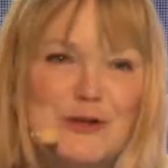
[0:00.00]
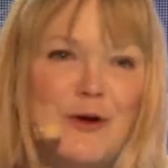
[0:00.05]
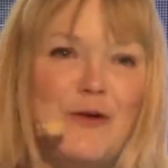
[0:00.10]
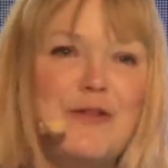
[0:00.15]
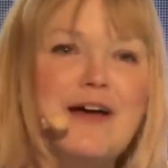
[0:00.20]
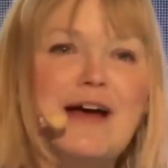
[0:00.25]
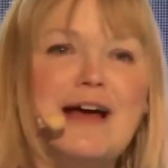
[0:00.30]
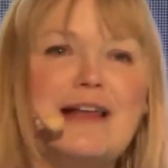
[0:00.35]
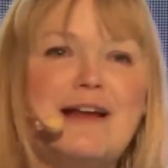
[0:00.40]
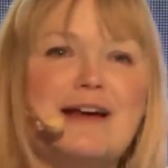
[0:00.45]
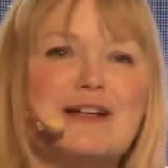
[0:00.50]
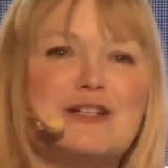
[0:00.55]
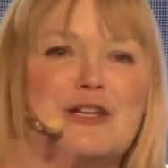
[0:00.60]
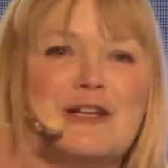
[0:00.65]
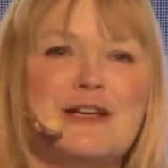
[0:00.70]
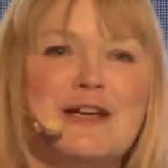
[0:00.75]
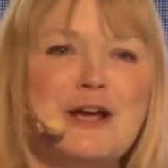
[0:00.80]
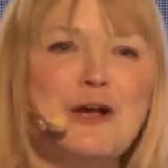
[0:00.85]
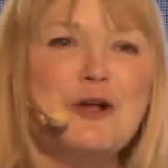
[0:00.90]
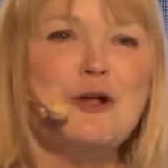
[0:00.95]
Not that I like
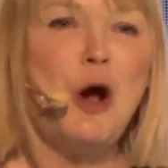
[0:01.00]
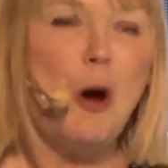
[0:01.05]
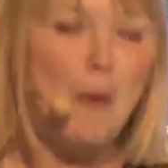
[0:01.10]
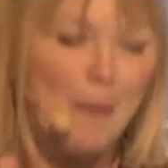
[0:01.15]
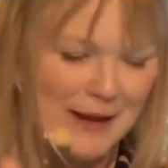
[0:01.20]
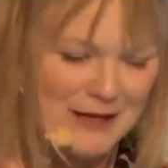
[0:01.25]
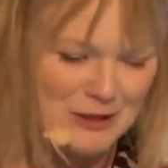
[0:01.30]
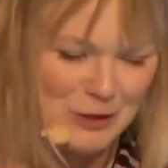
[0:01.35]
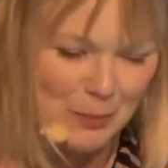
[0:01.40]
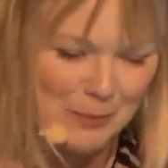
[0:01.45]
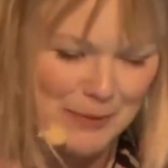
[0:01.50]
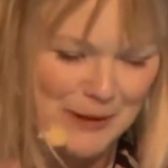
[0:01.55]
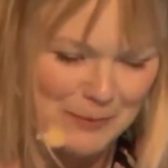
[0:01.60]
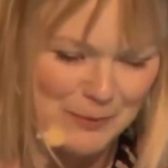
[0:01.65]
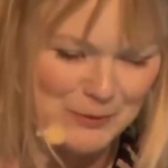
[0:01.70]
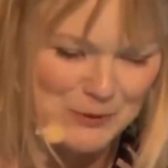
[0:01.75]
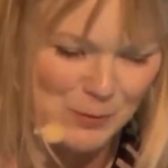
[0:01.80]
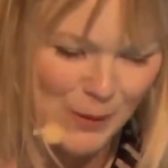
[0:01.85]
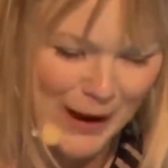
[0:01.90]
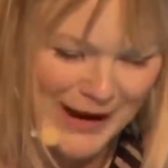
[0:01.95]
to comment on
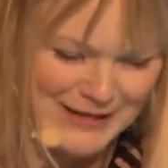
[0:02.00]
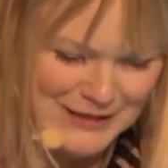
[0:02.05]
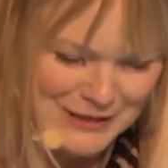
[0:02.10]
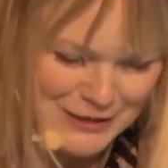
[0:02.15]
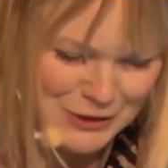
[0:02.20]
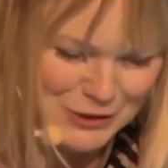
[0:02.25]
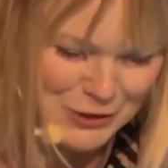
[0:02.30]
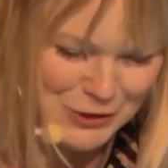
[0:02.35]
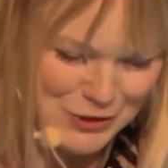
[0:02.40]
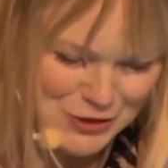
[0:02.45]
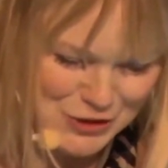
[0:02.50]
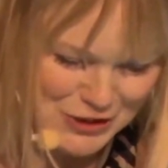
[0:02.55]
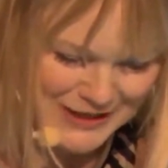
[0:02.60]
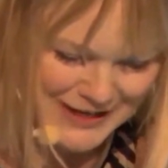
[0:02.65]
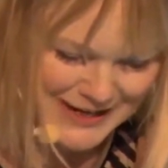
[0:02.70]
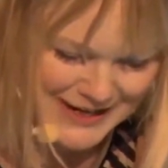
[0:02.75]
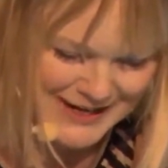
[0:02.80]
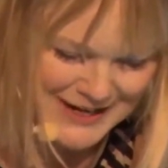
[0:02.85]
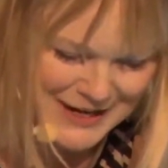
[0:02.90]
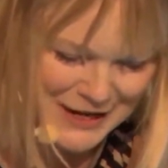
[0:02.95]
people's weight
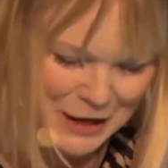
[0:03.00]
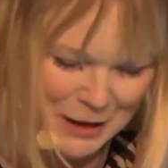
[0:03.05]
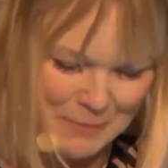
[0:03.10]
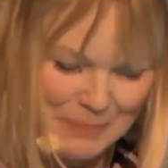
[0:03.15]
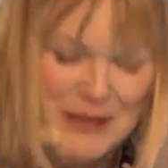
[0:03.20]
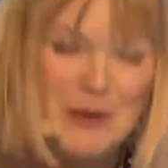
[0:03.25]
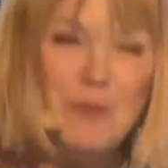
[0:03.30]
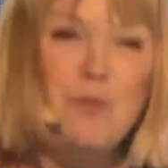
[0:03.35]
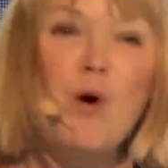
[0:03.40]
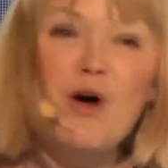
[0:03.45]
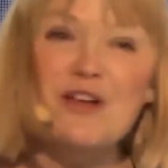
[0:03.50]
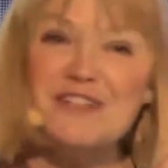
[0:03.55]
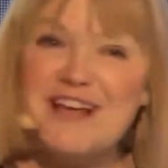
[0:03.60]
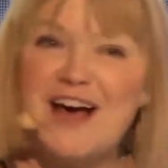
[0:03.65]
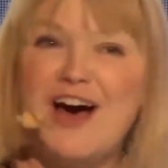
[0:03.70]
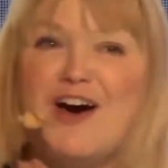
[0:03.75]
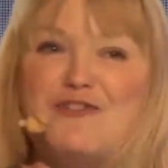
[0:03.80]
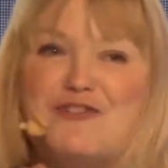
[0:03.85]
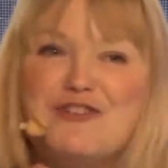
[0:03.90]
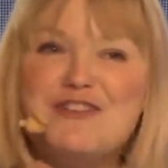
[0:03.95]
usually, but he was
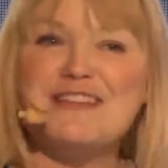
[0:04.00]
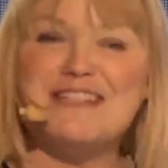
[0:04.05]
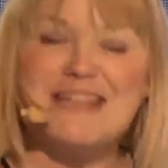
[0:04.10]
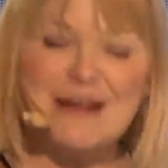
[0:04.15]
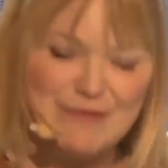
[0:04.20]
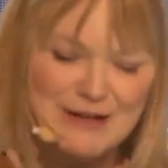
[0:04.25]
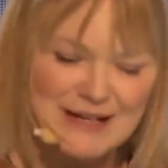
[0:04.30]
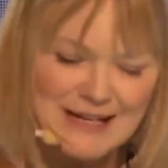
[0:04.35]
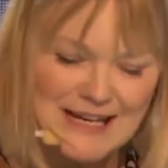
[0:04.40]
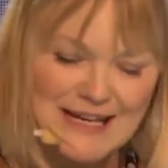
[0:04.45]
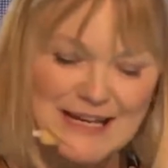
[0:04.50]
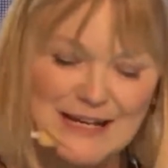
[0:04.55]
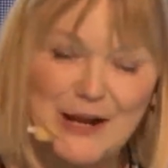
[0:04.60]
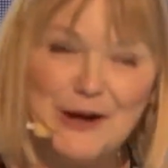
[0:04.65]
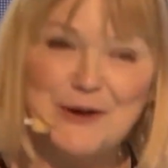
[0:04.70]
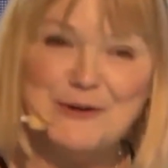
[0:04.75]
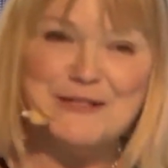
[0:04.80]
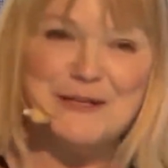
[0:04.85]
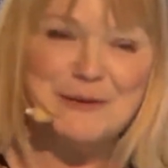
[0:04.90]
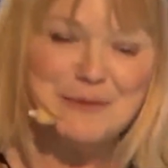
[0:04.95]
107
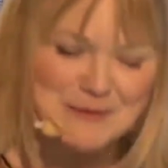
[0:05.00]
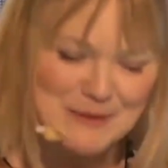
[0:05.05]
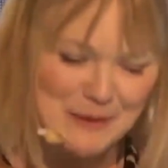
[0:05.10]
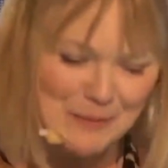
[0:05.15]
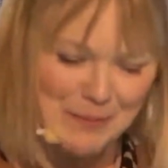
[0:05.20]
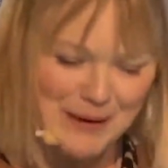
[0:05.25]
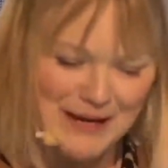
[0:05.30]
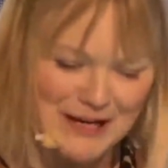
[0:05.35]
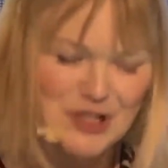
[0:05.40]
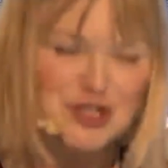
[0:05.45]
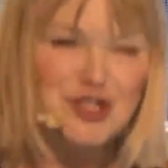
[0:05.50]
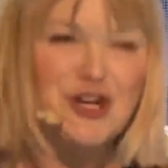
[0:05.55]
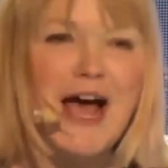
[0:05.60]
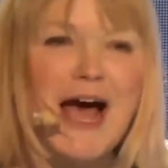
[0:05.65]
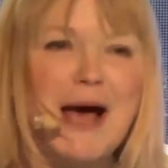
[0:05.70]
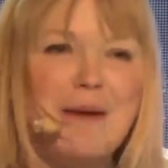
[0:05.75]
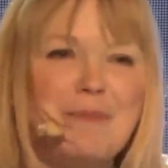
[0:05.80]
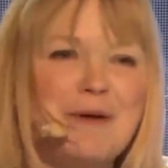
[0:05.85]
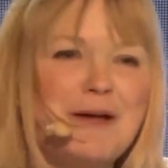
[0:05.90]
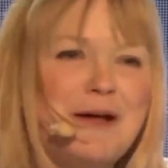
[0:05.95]
kilos, so he was a big
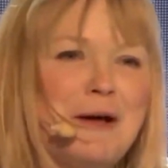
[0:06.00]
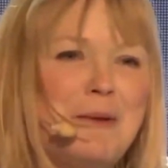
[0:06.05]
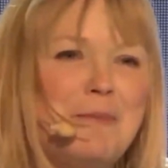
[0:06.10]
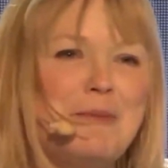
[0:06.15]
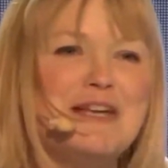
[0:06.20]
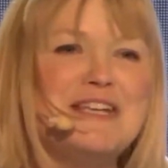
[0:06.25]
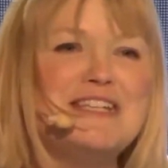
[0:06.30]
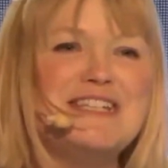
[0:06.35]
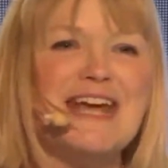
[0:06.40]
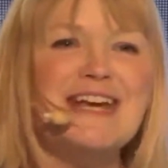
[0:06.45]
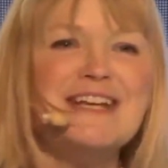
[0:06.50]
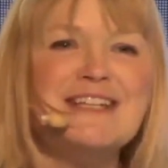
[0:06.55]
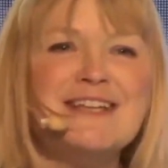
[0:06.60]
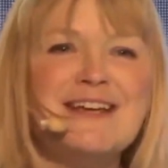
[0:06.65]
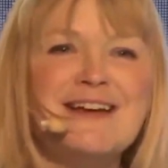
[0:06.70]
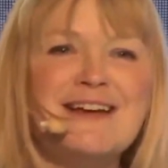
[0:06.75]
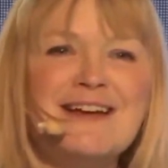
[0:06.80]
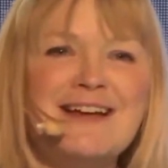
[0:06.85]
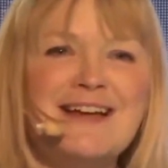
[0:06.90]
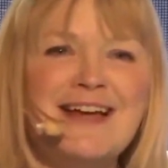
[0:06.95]
chap. But
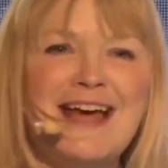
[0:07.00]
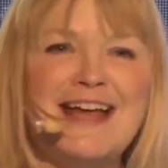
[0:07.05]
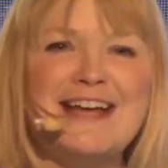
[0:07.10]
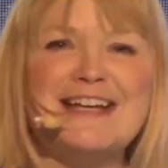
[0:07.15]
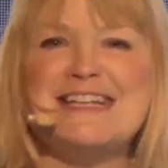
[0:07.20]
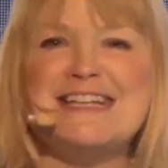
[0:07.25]
data and